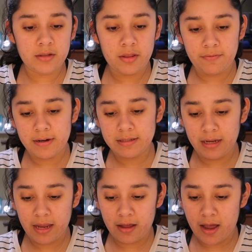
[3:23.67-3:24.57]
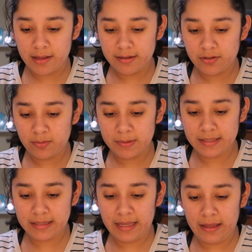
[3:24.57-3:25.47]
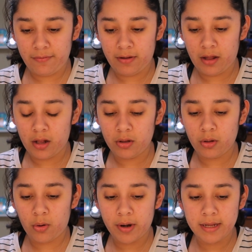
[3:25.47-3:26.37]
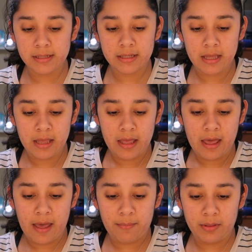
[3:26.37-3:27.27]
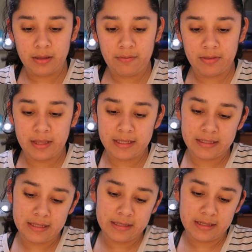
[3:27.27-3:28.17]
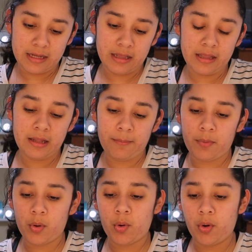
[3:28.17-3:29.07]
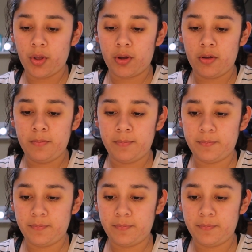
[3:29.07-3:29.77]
So the first thing I got is from Steve Laurent. I believe this is a lip oil.